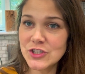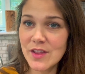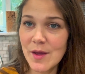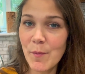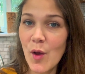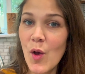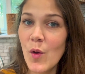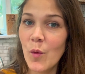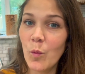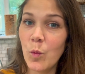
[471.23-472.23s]
them
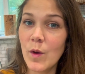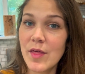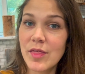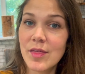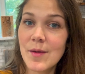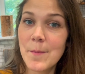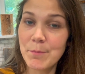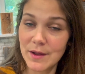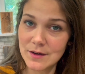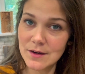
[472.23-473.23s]
with
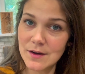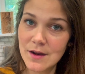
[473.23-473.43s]
butter,